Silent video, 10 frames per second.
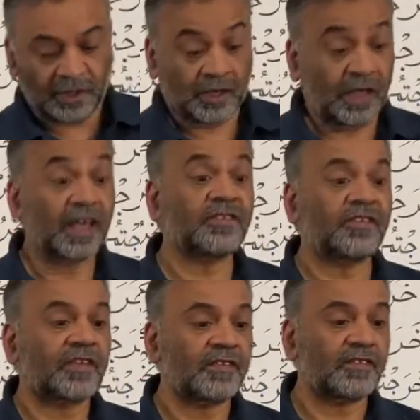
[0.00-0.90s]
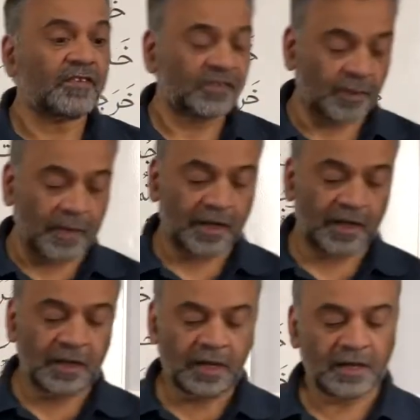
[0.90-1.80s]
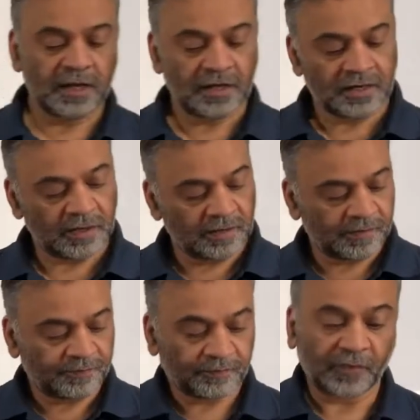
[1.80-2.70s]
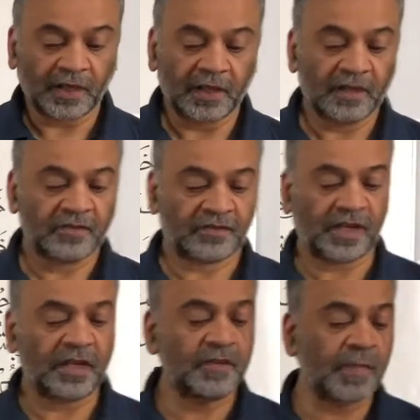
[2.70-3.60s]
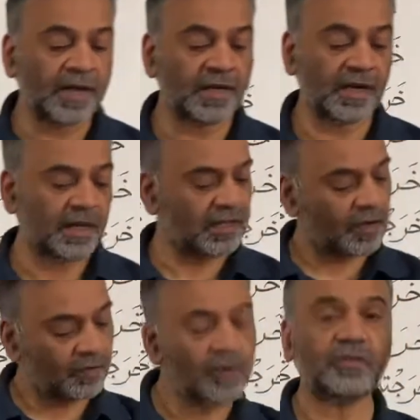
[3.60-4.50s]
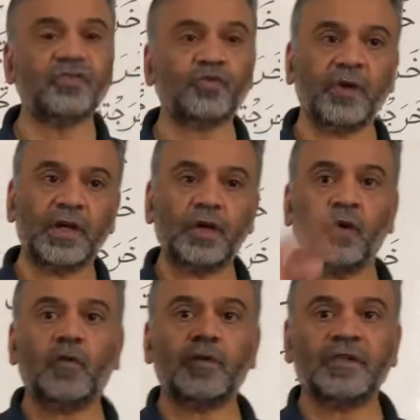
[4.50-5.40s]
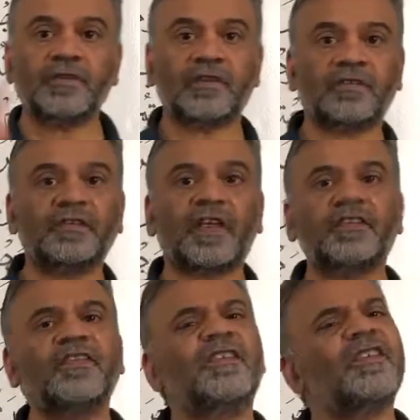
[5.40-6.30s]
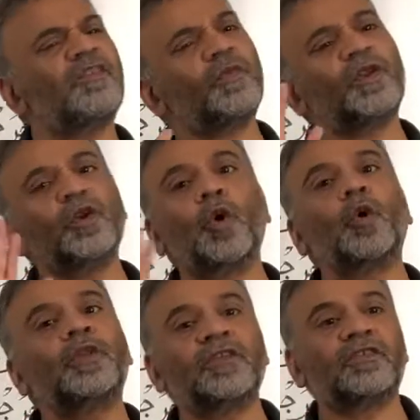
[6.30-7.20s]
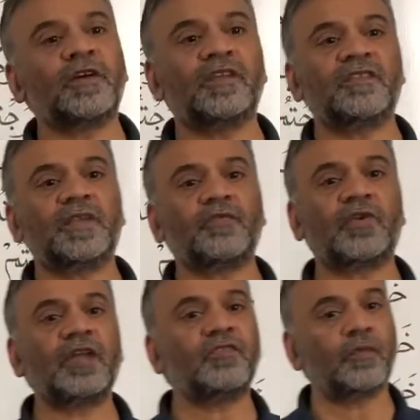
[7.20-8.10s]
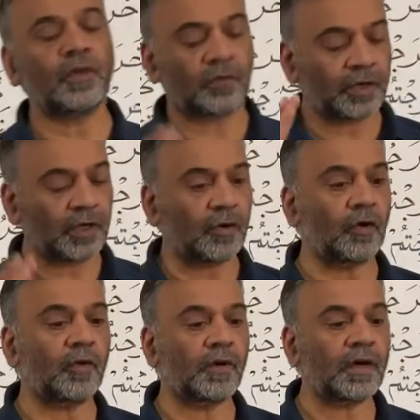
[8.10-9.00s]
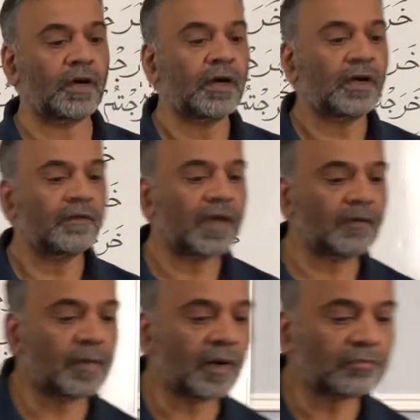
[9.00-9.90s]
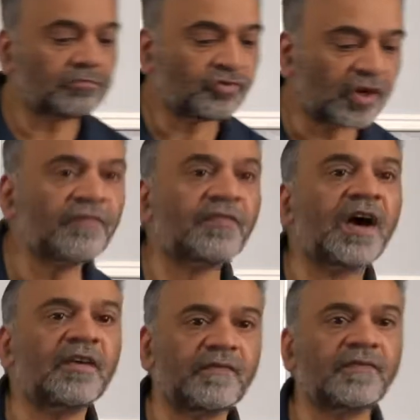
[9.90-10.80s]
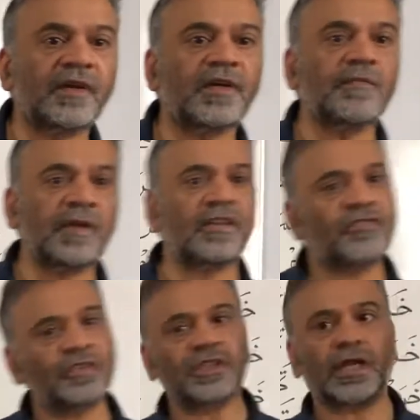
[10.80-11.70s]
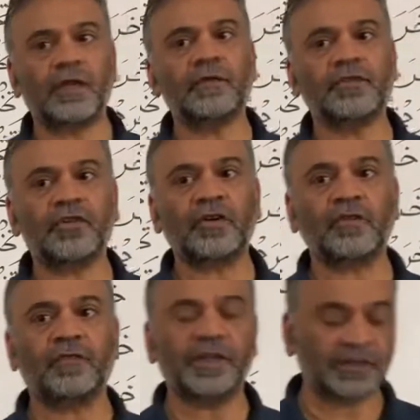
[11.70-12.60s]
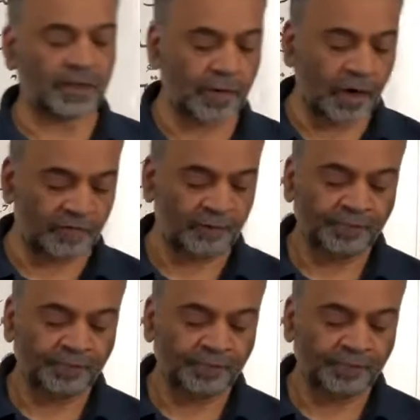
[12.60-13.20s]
Exercises, Tamarin. Sahima Yali. Now we will just quickly go over these exercises since we know these concepts, right? So we'll quickly go over. We have about 25-30 minutes, so inshallah we'll try to finish them off.